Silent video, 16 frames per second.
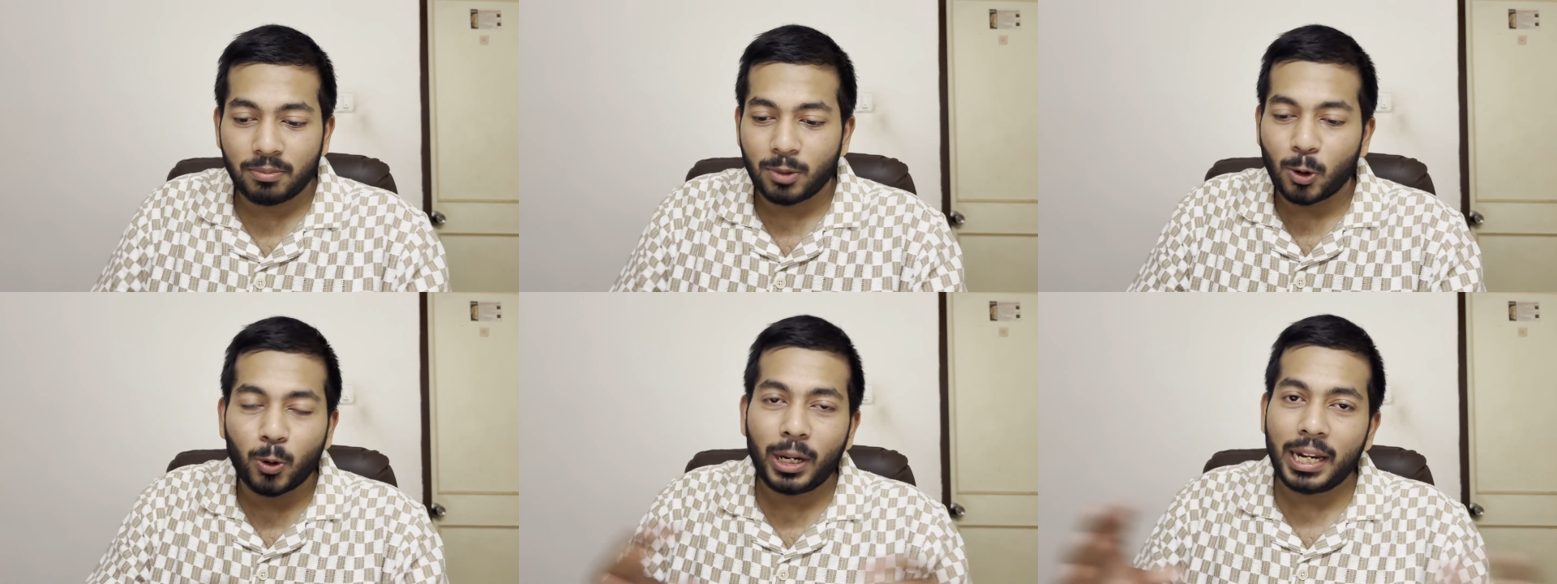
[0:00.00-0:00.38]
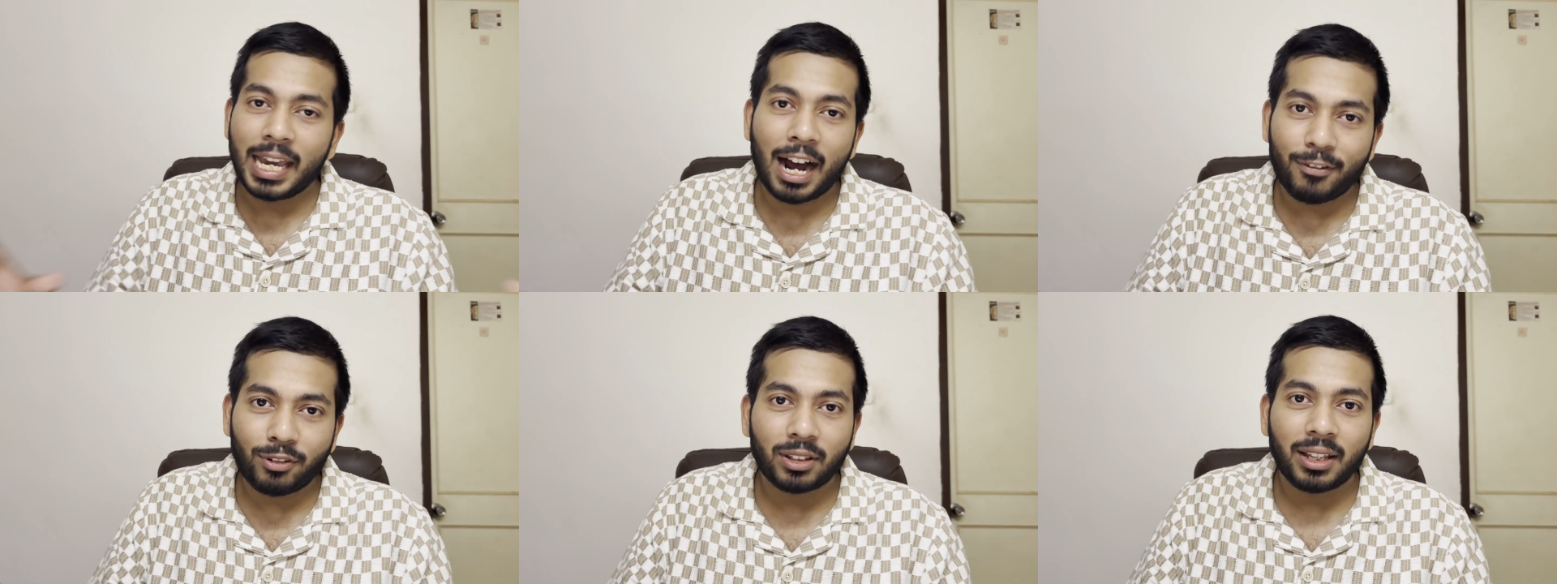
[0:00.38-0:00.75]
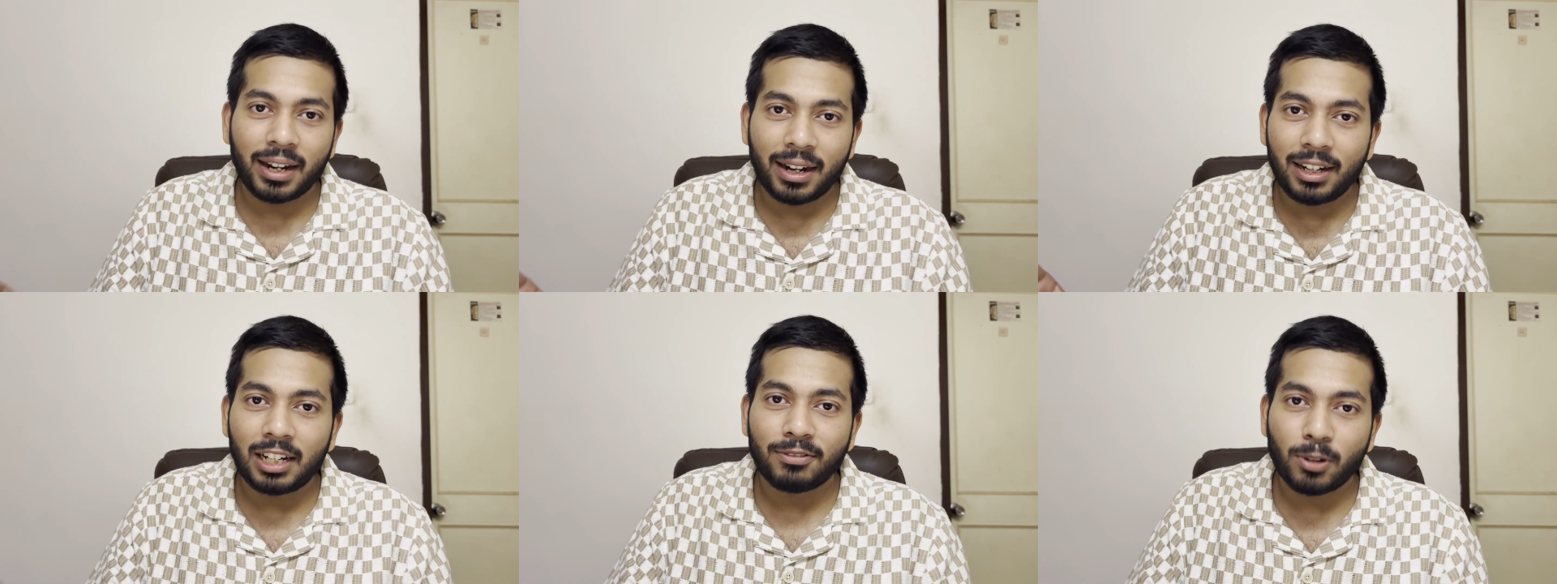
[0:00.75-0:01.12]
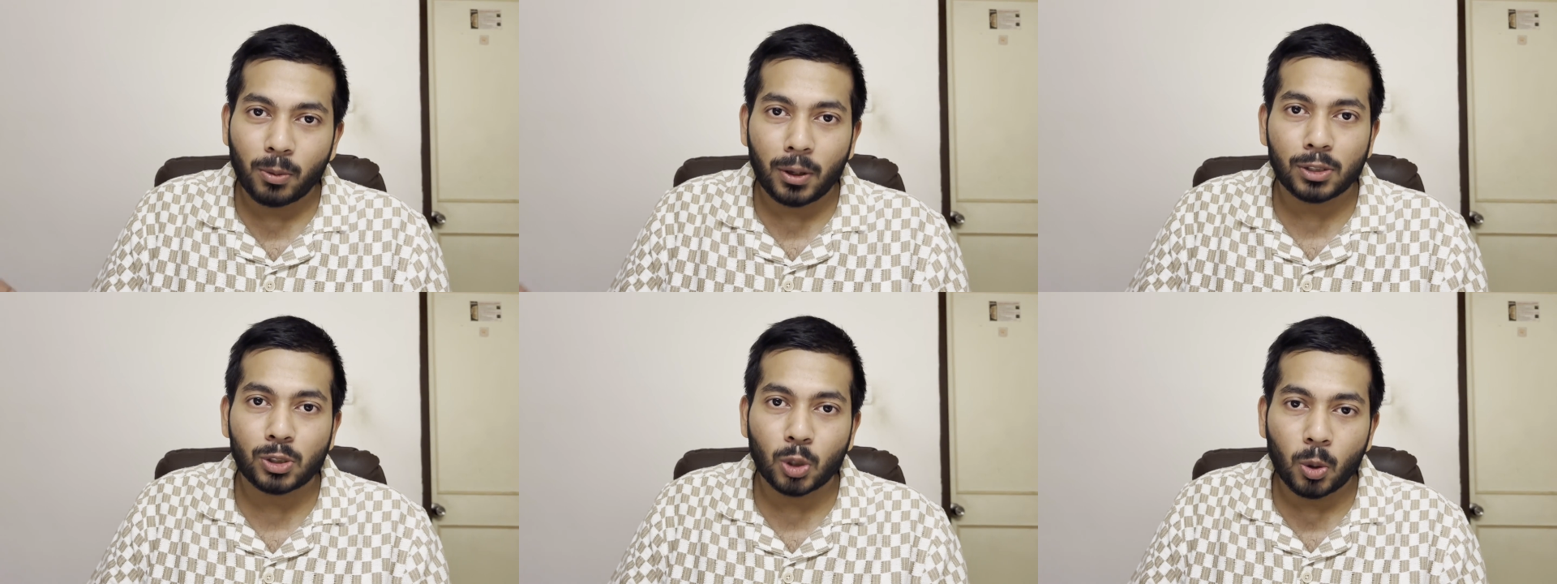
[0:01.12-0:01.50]
only after the interview
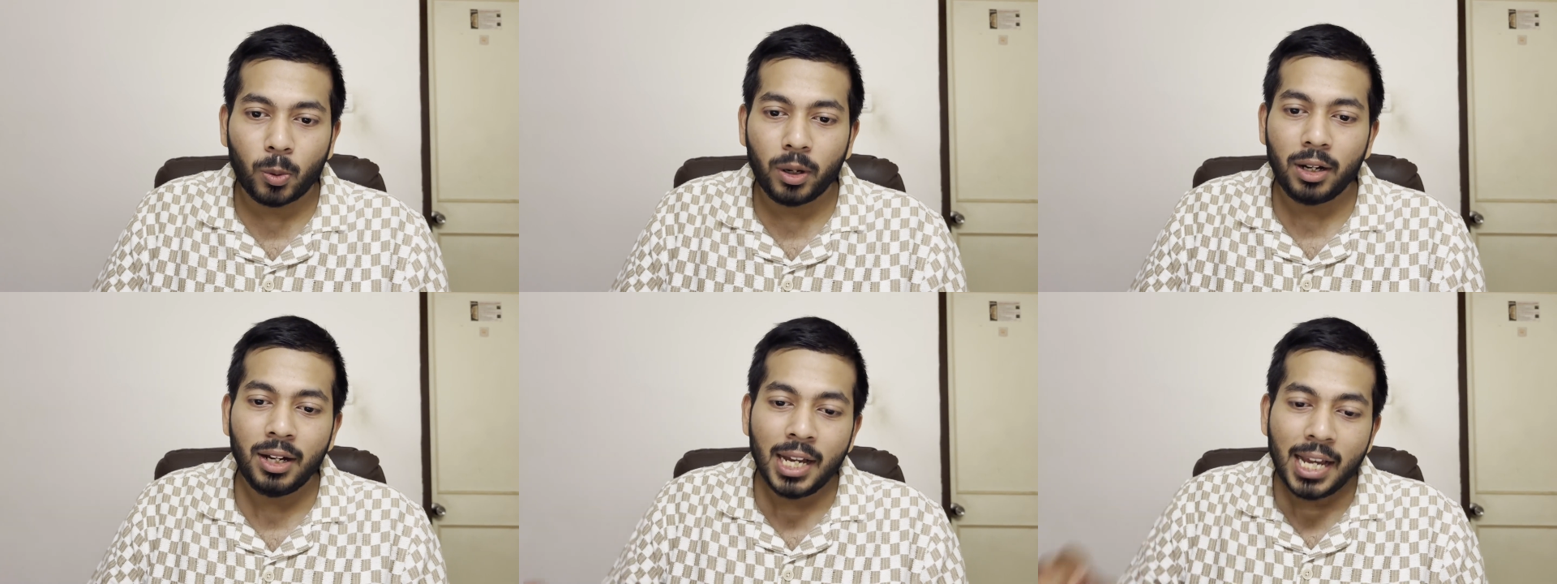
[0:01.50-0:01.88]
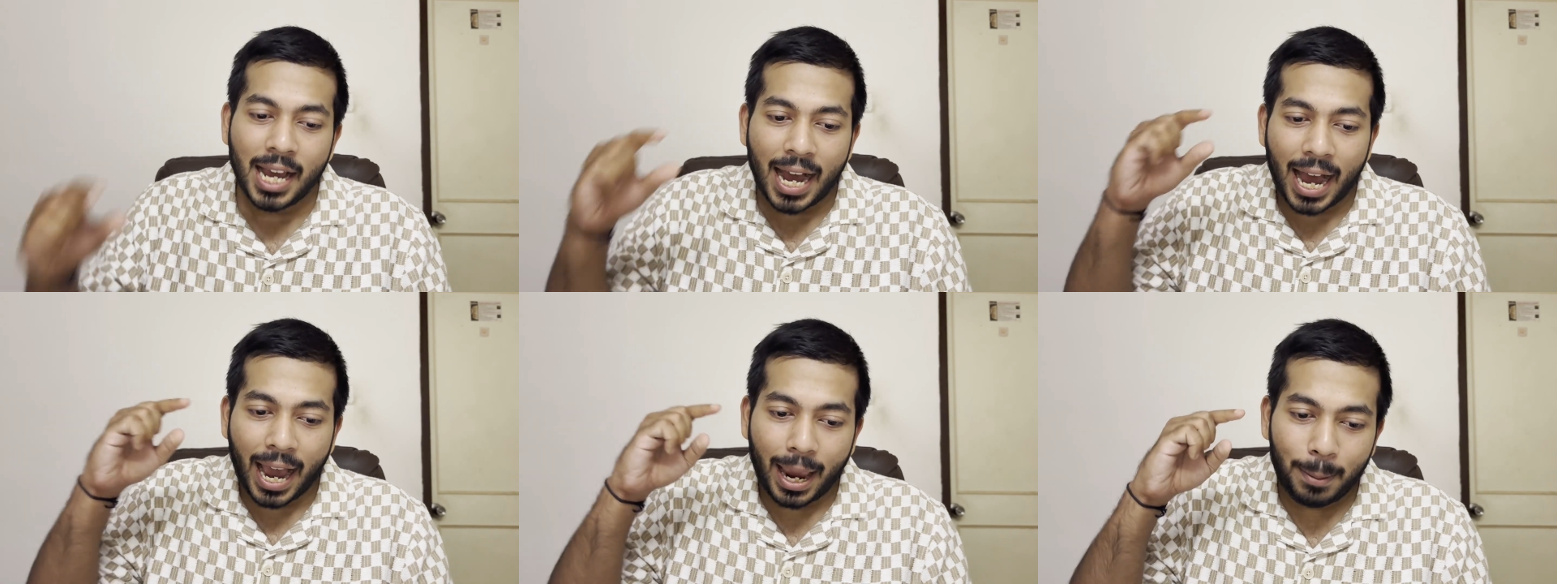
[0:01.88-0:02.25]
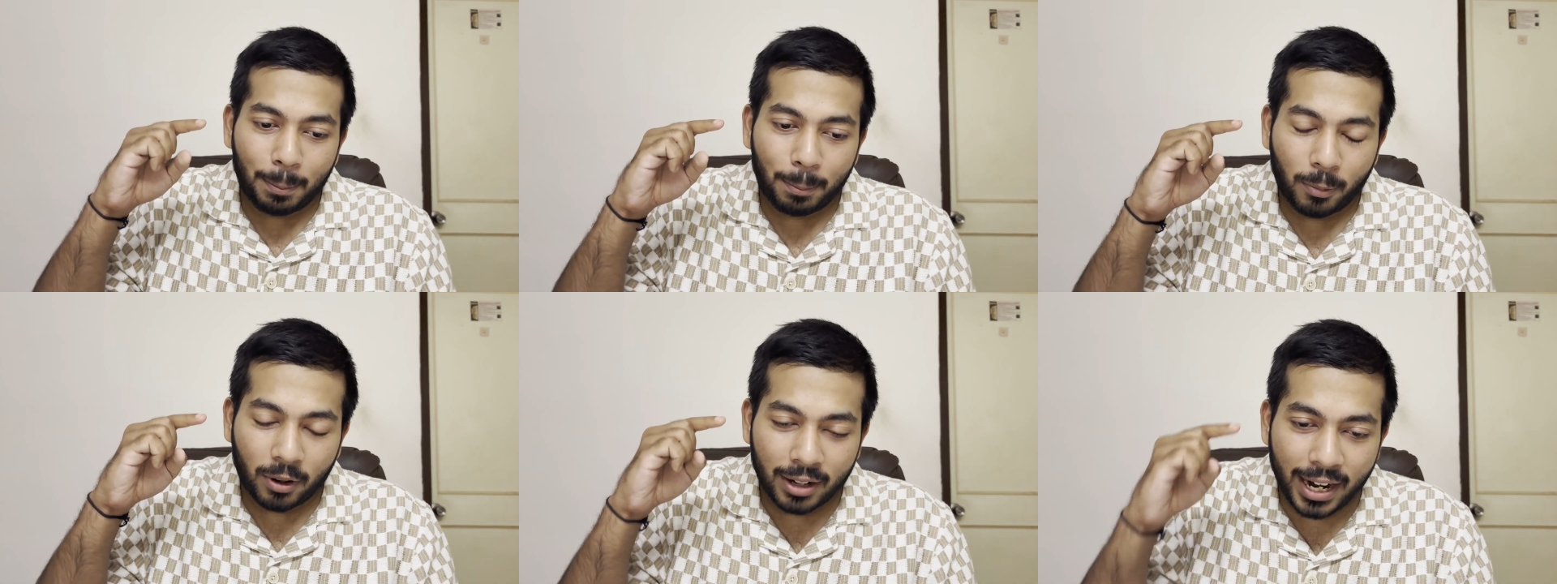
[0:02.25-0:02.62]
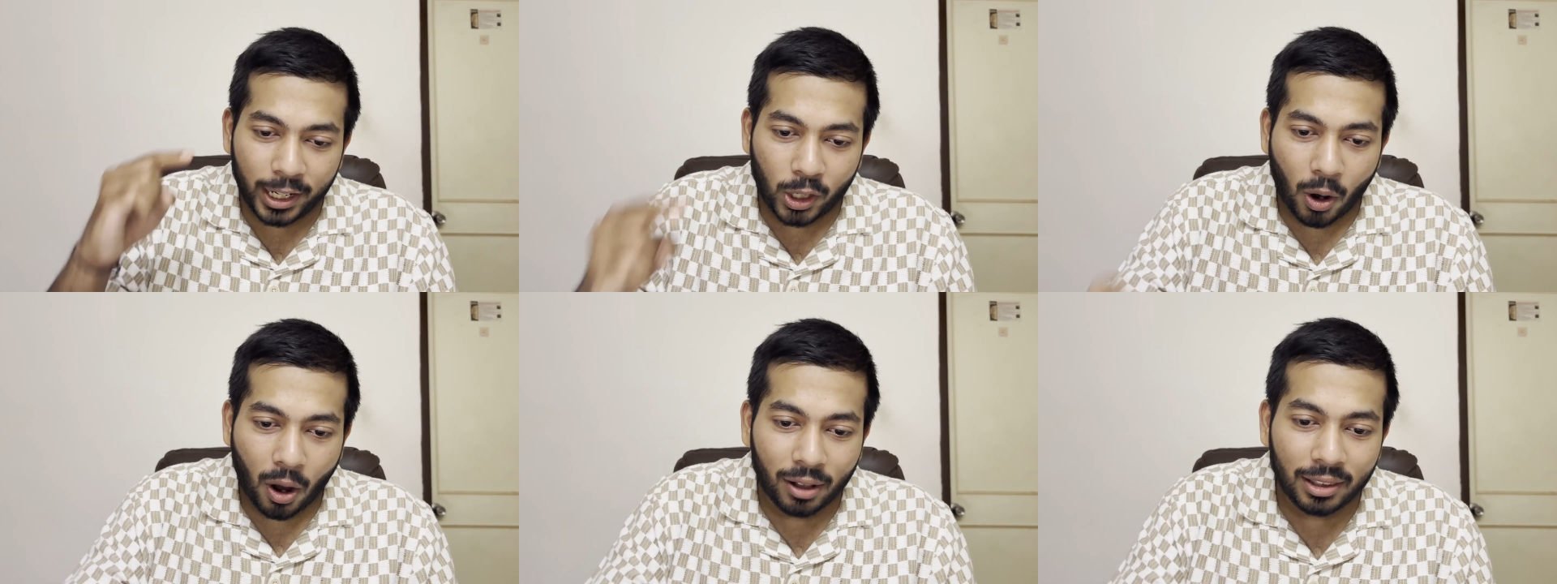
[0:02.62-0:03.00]
was over. I
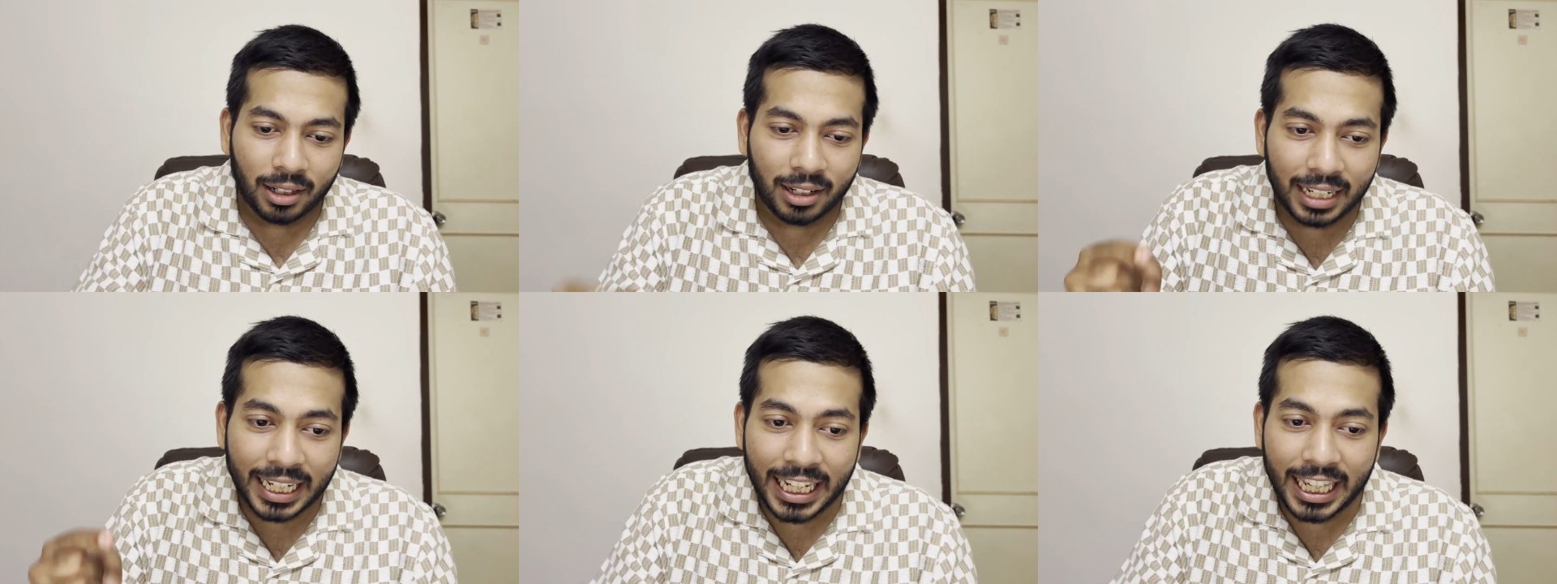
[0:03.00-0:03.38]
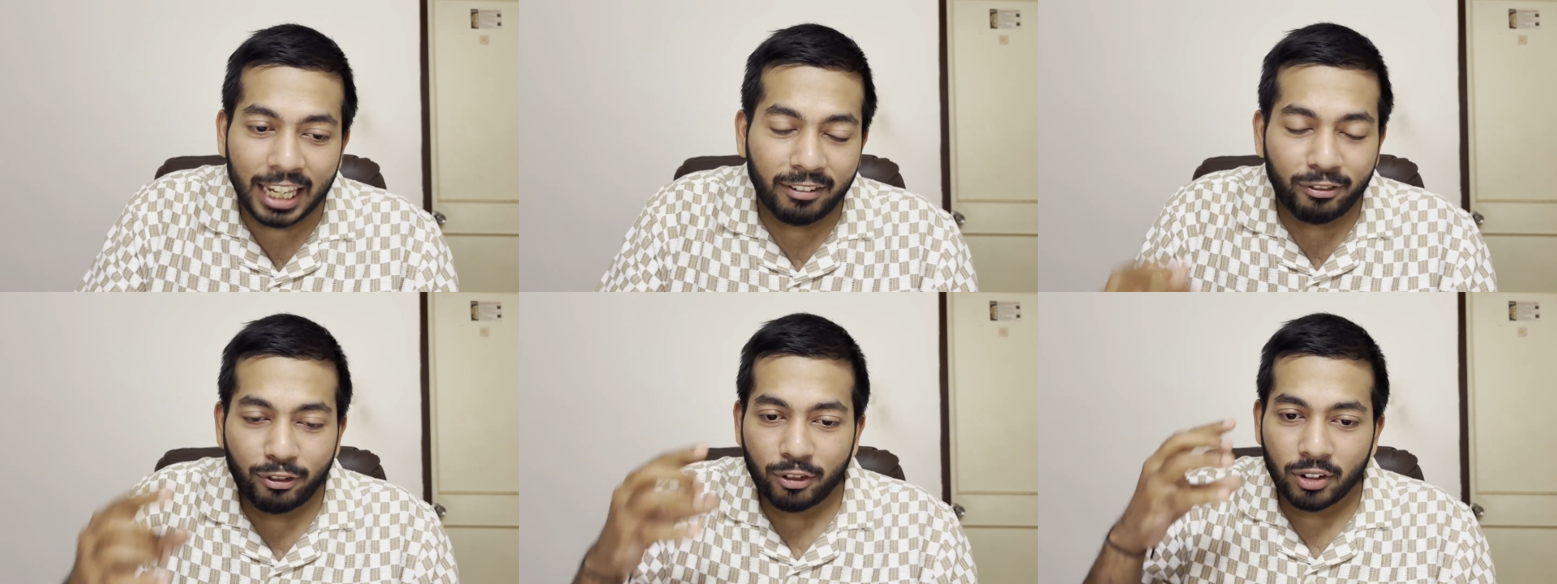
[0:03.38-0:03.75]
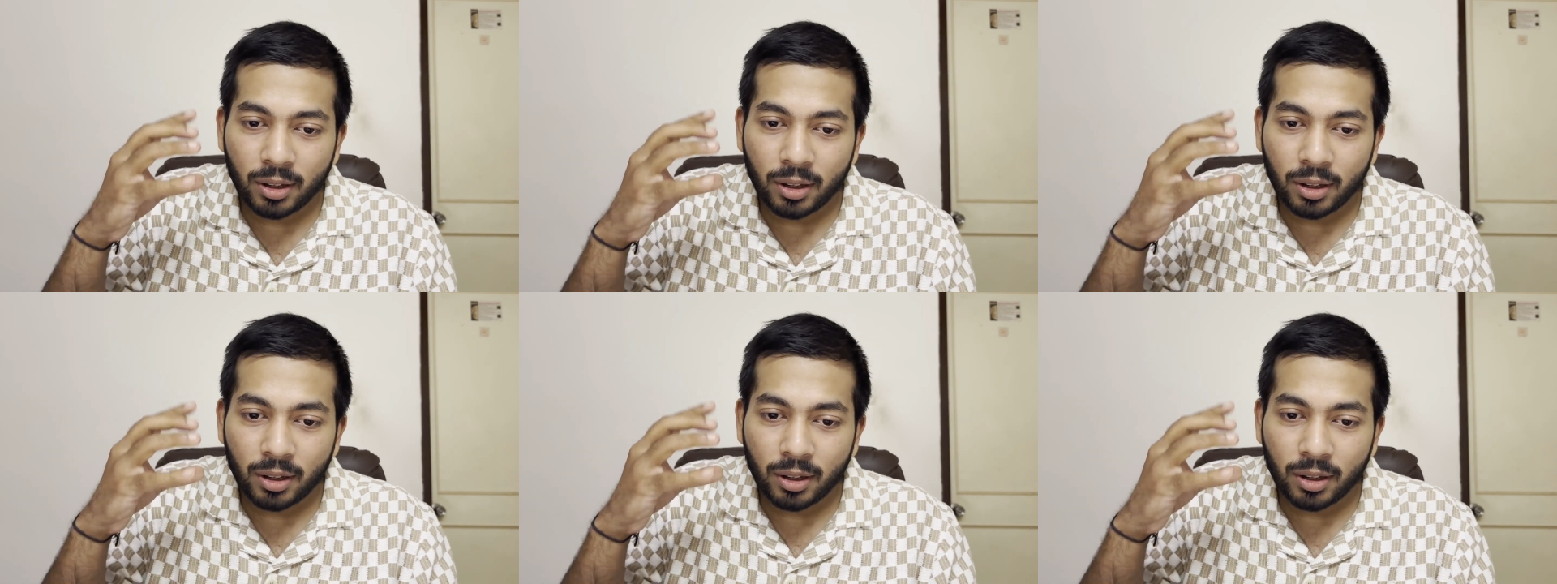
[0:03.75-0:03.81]
clicked on the leave